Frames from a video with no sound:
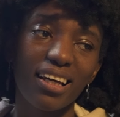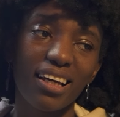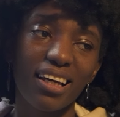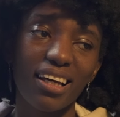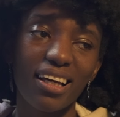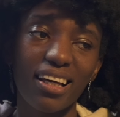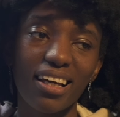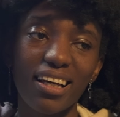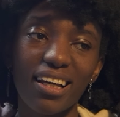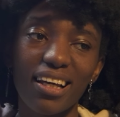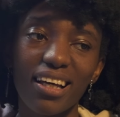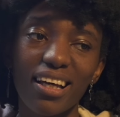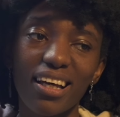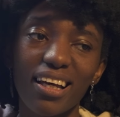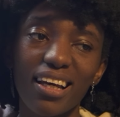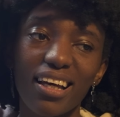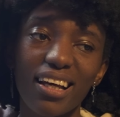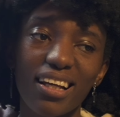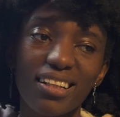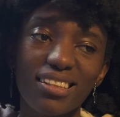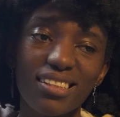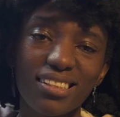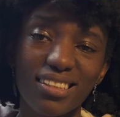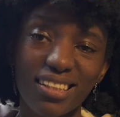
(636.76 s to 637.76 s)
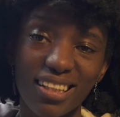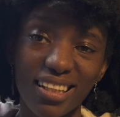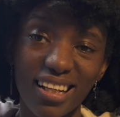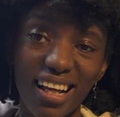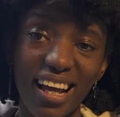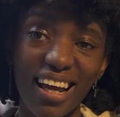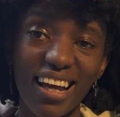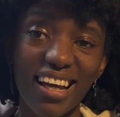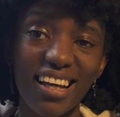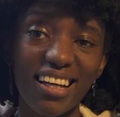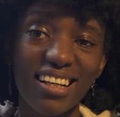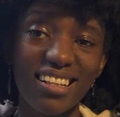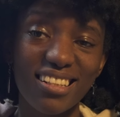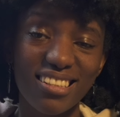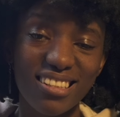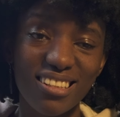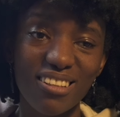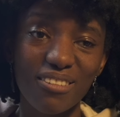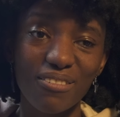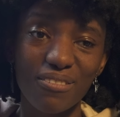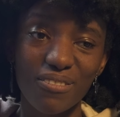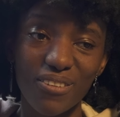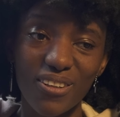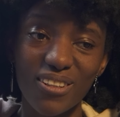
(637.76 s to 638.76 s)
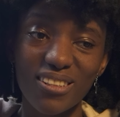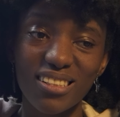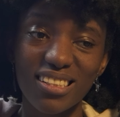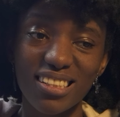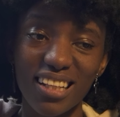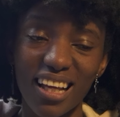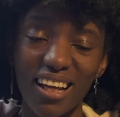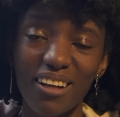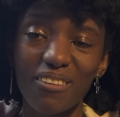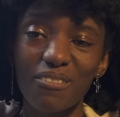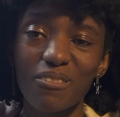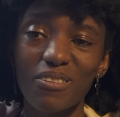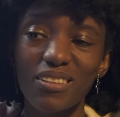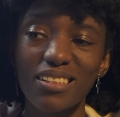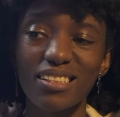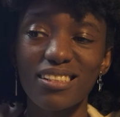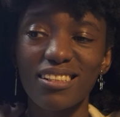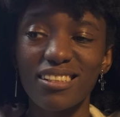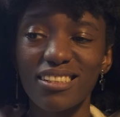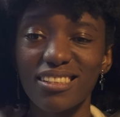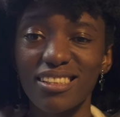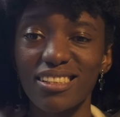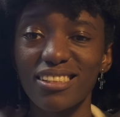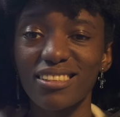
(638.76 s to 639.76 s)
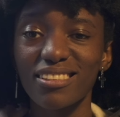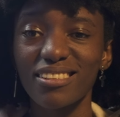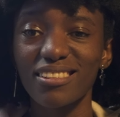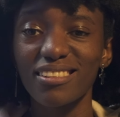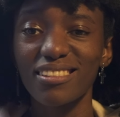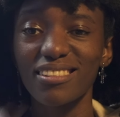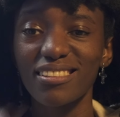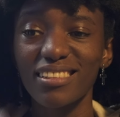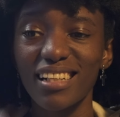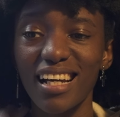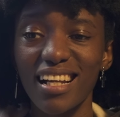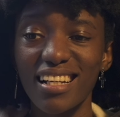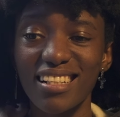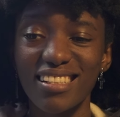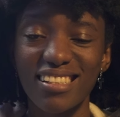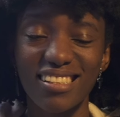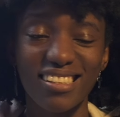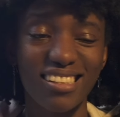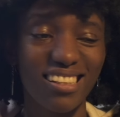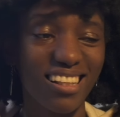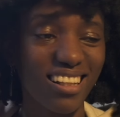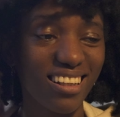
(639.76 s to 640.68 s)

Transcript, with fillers: and today is the first day of winter too and it's